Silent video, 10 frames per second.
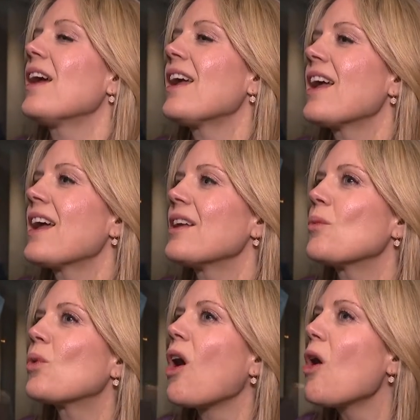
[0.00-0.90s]

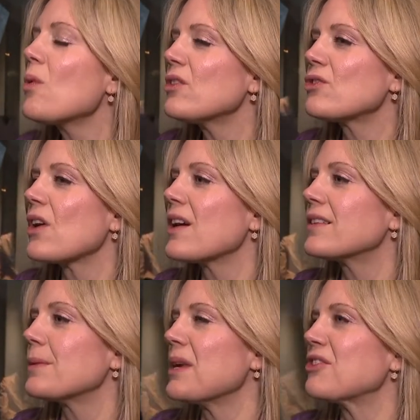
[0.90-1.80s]
and we're always
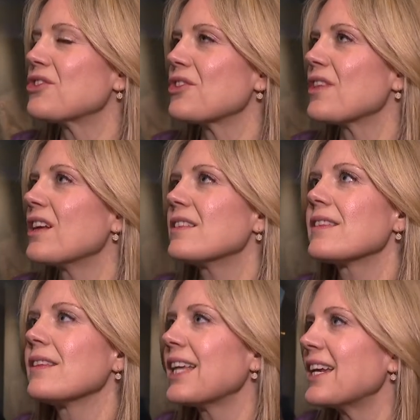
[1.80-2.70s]
trying to make sure that it's
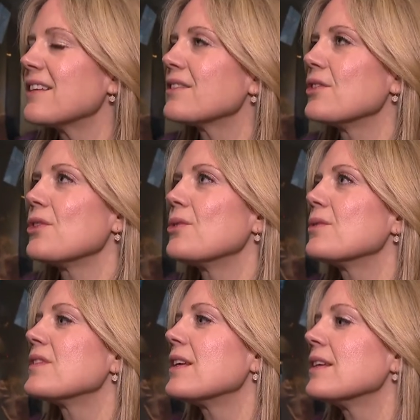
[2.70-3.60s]
the latest news.